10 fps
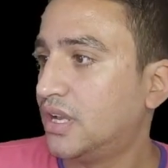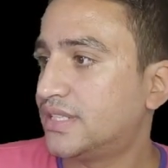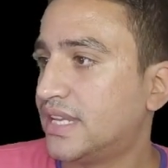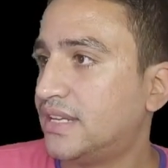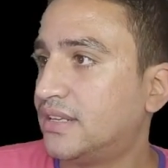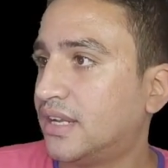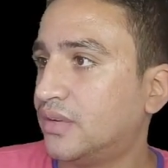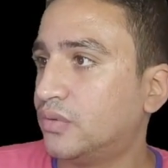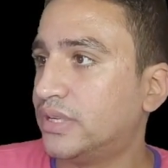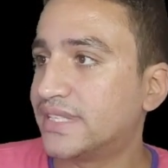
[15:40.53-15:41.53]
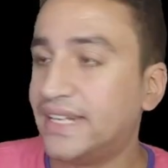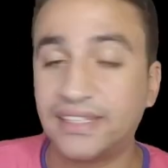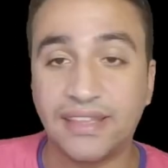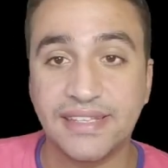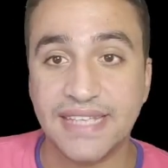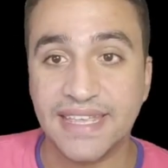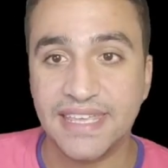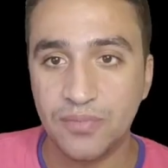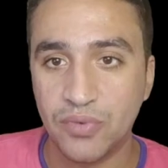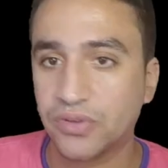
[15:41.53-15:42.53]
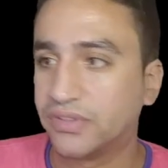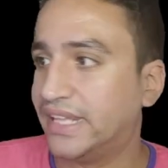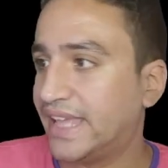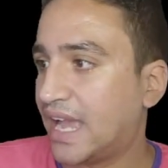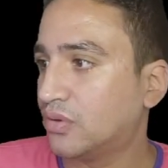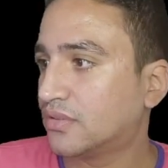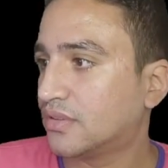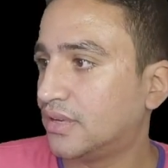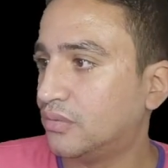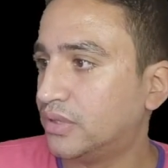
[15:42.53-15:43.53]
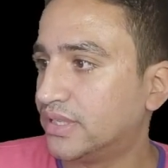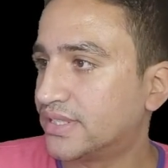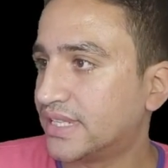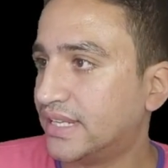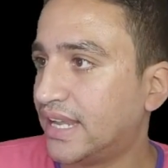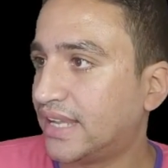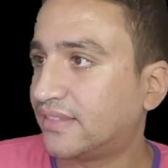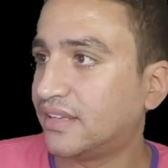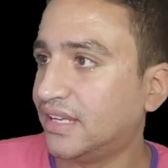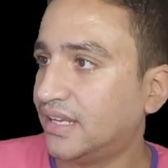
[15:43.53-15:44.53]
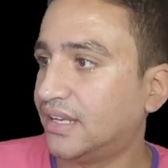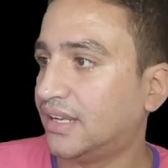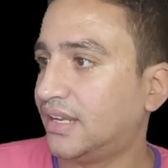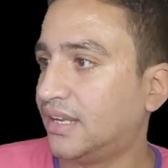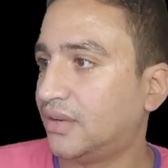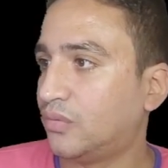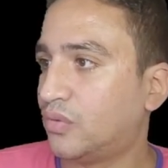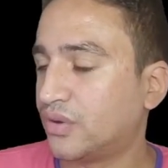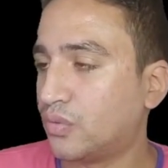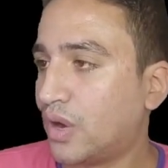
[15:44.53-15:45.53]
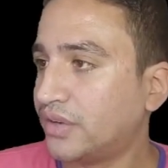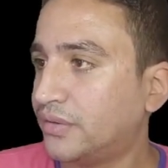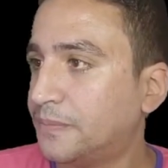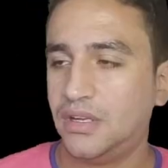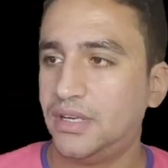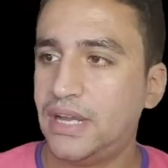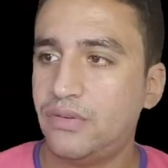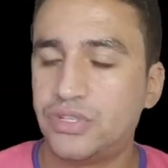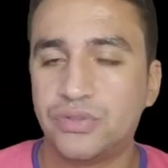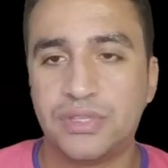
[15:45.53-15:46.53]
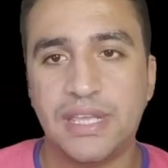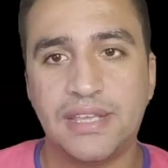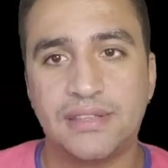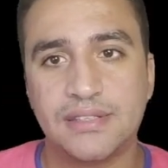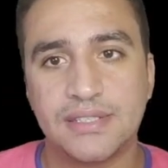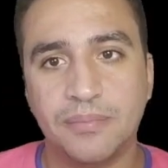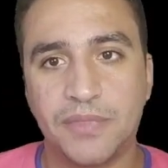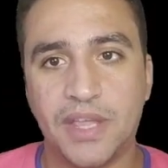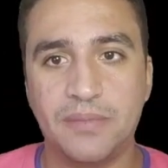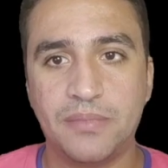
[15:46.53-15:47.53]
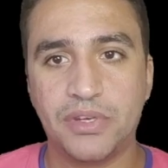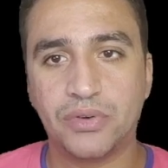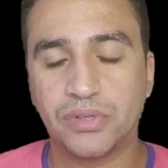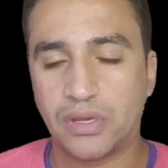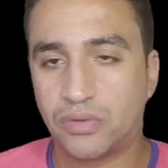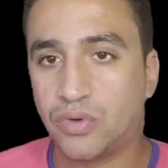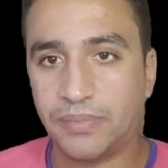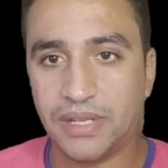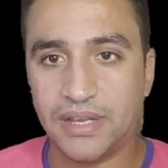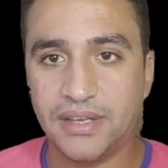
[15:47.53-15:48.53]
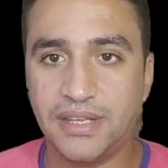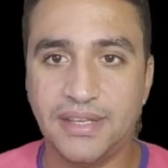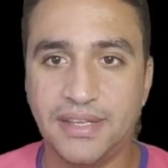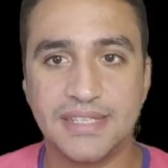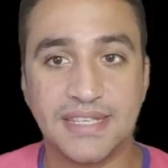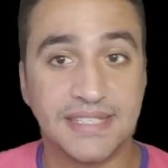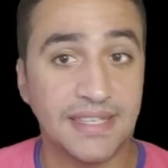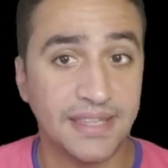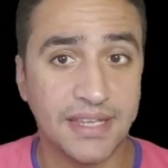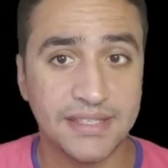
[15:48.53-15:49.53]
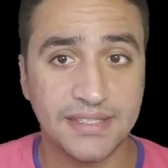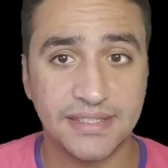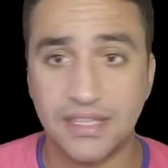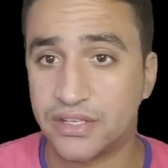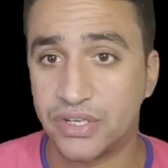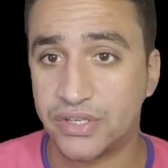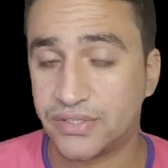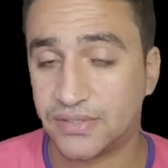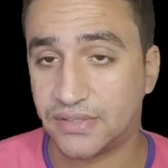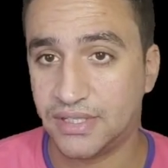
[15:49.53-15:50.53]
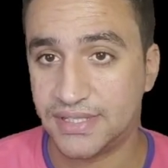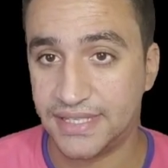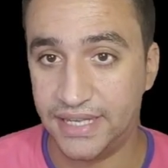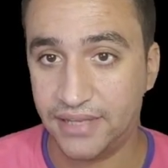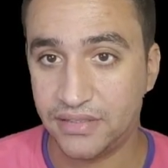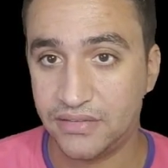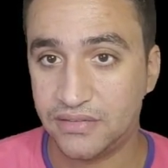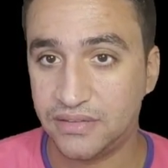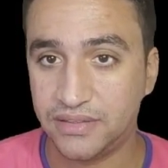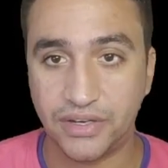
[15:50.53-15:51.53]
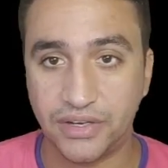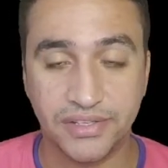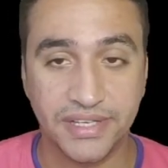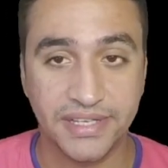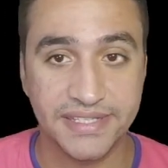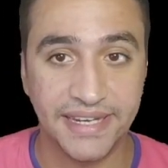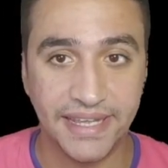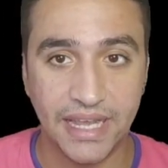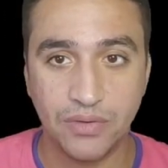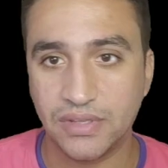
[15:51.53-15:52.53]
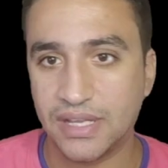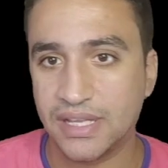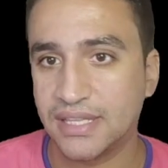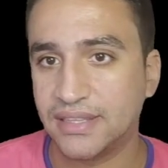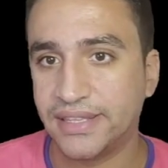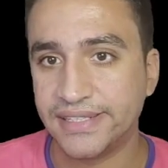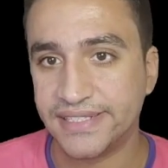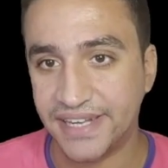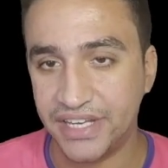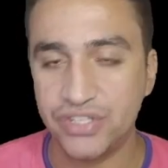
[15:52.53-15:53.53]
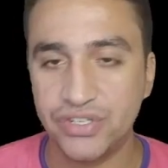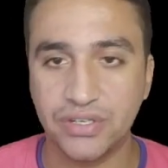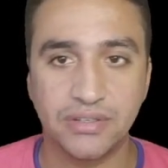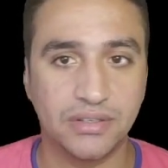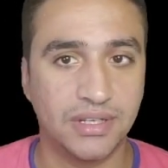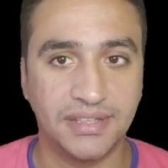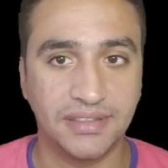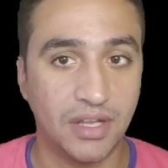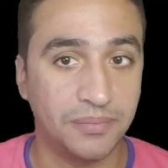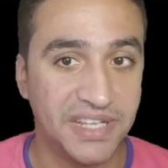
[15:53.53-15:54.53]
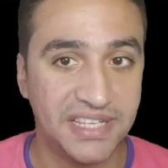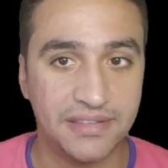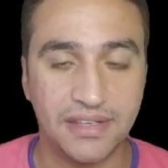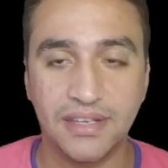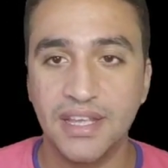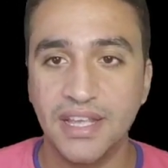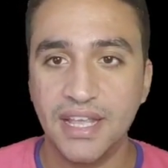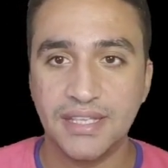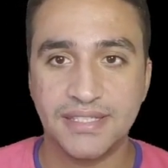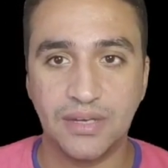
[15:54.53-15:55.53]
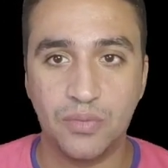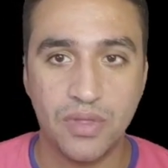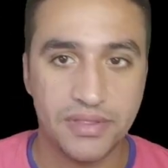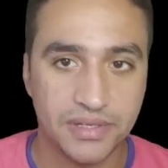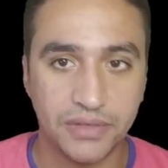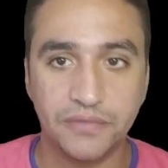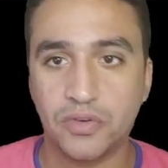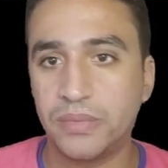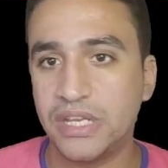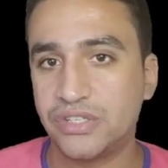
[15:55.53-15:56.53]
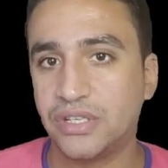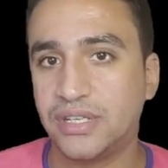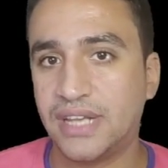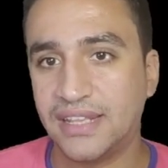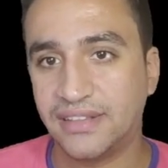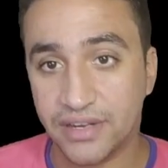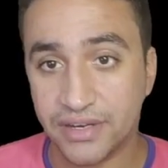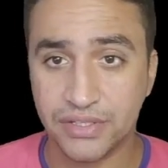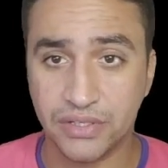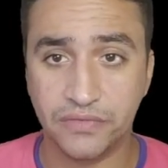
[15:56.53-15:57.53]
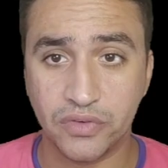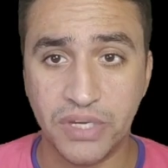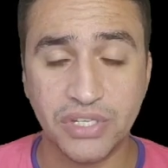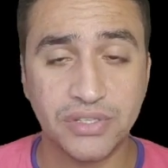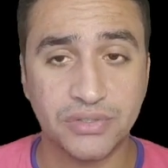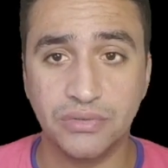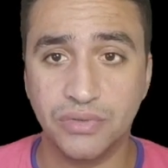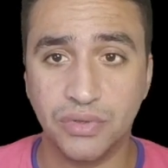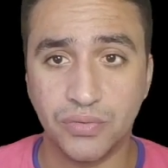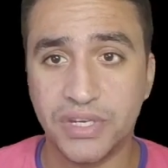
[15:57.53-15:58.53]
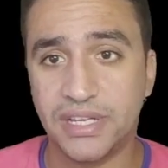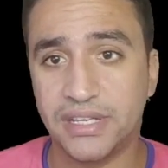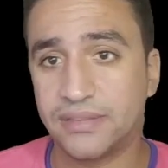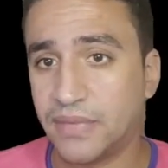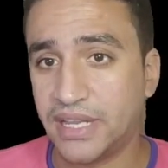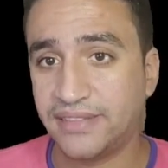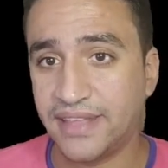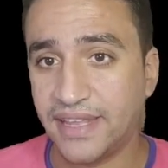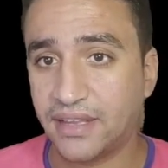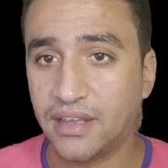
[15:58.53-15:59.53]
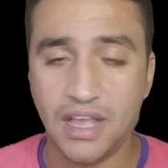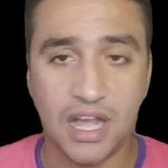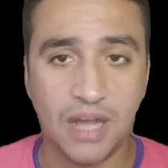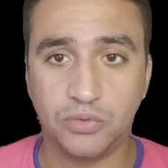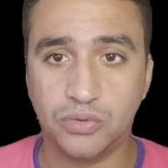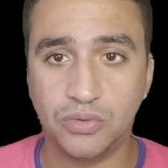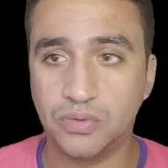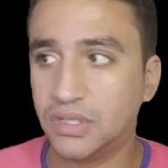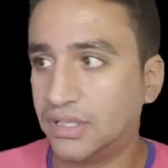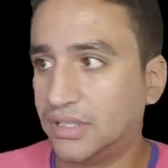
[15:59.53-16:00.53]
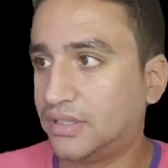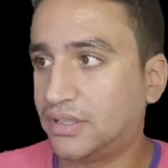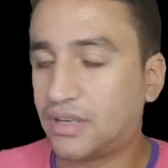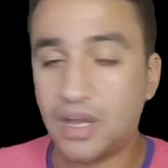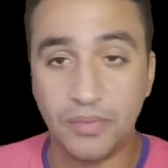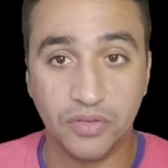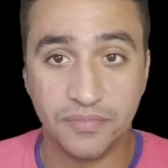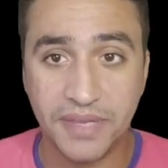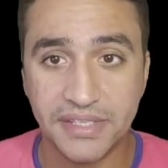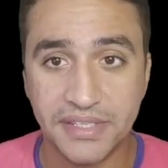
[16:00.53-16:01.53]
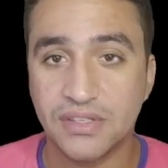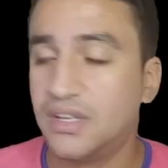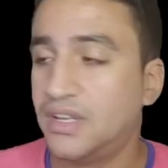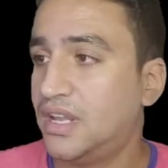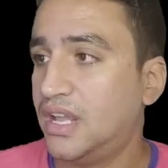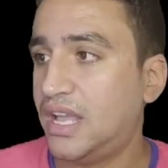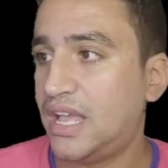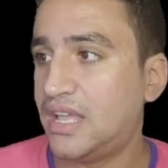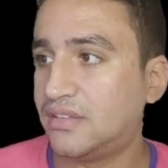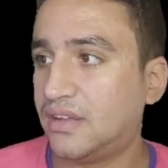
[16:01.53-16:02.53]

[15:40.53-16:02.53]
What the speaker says: Then I will select the keyboard layout. I will select 101. Now it should take some time in order to apply the settings that I just selected regarding the layout and the region and updating the weather information and currency information. So don't worry, it may take up to a couple of minutes. And